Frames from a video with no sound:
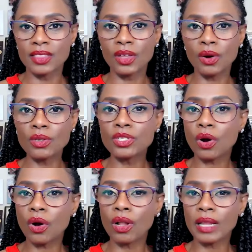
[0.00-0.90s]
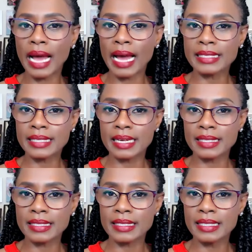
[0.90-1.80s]
Those are all
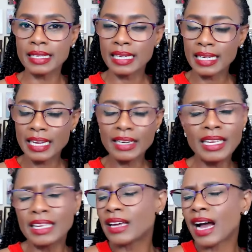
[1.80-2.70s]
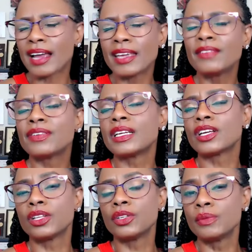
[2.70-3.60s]
assets. I even
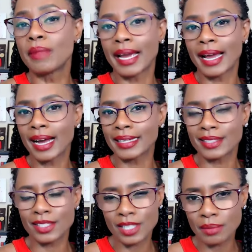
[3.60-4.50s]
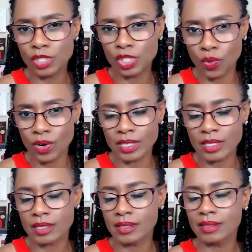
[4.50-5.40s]
include my height because I'm
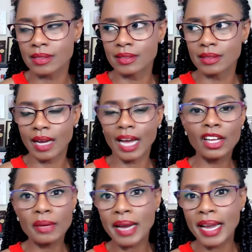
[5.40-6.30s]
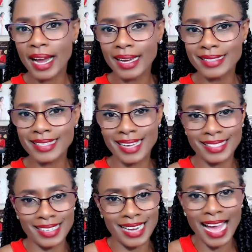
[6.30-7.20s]
short. I look at my height
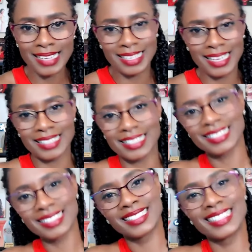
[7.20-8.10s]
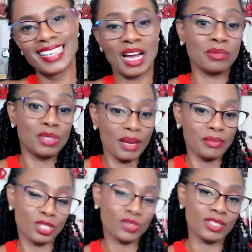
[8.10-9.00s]
as an asset. I'm
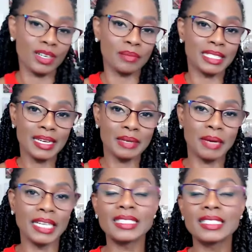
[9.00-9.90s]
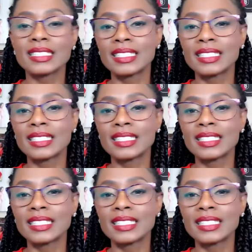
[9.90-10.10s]
short. I'm a tiny mite.